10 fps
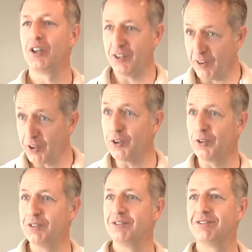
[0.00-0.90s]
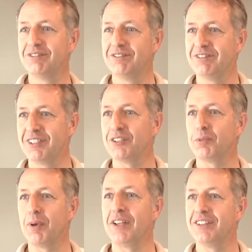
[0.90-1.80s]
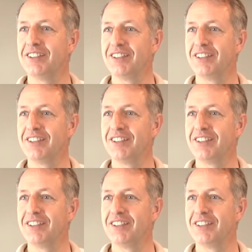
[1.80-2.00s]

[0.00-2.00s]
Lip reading: until the glue dissipates.